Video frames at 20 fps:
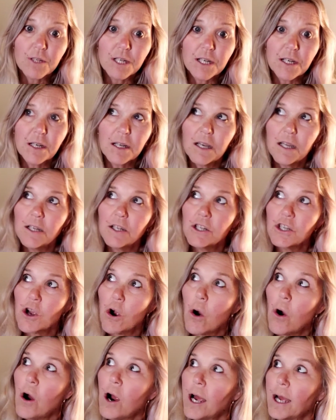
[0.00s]
And in
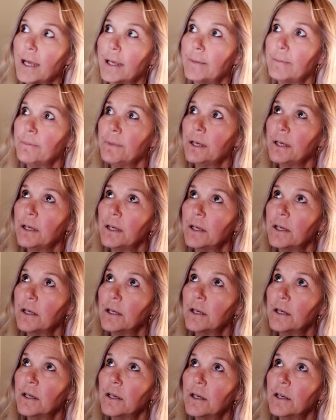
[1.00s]
time,
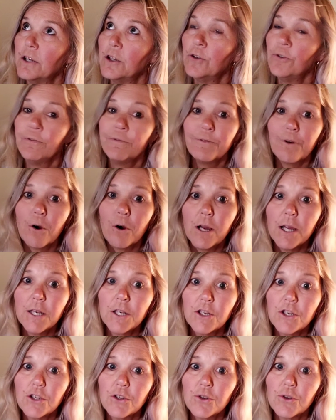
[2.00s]
you
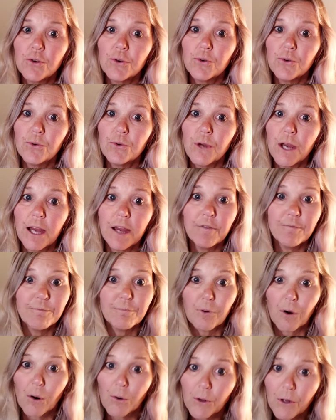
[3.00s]
find you have
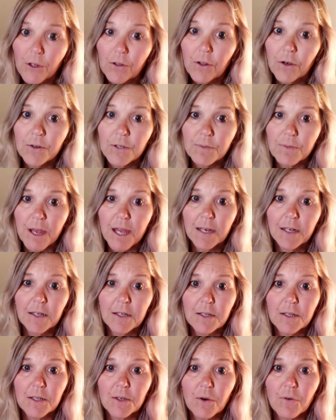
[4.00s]
broken those
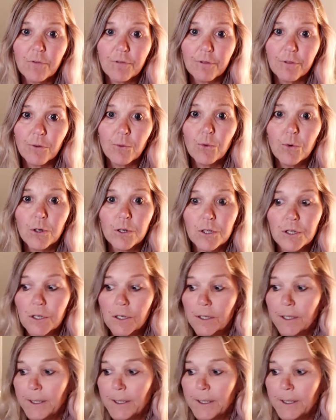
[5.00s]
patterns of thought.